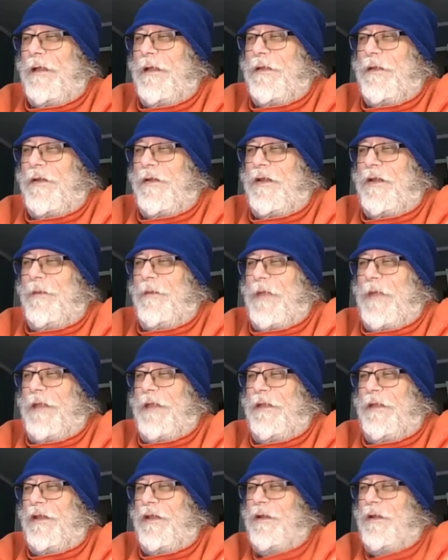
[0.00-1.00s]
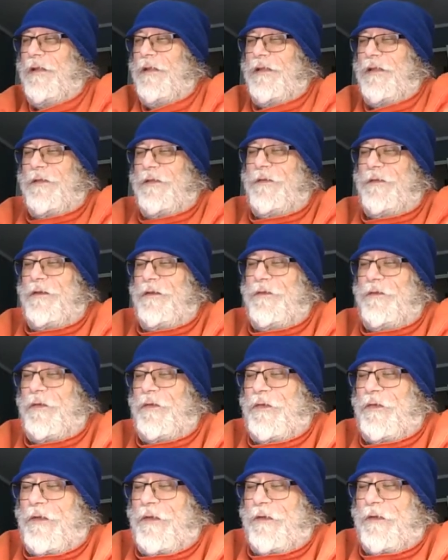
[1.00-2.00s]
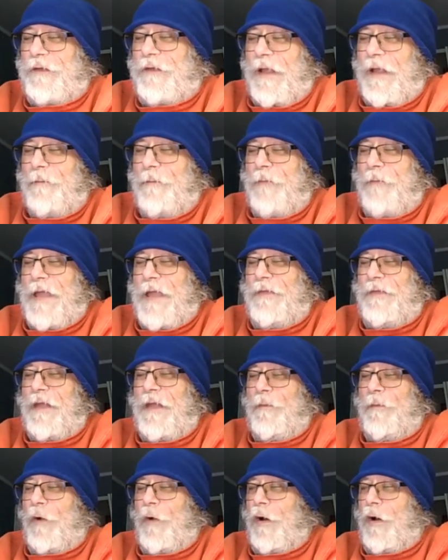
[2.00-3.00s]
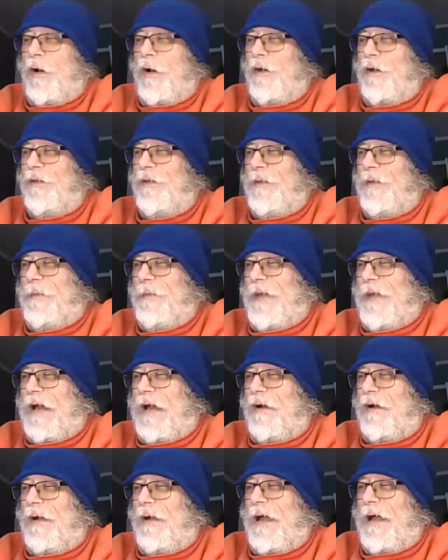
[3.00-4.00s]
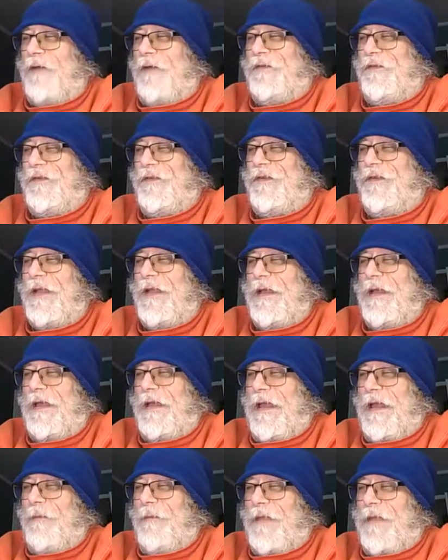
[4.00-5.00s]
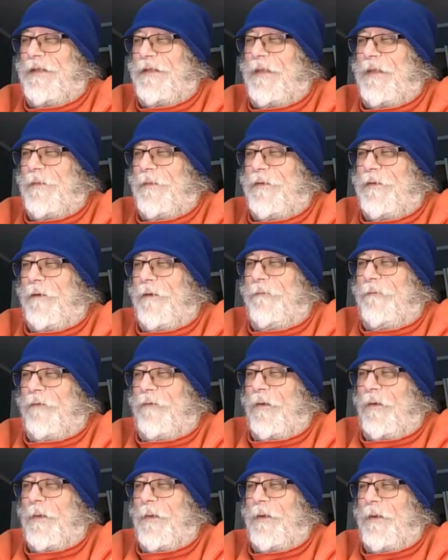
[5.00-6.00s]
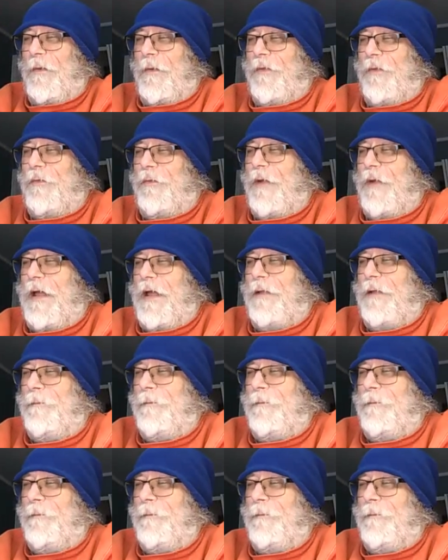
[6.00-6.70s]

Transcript: You could have made you could have did the Sinister Six and made them all to be powerhouses and make them into a formidable threat.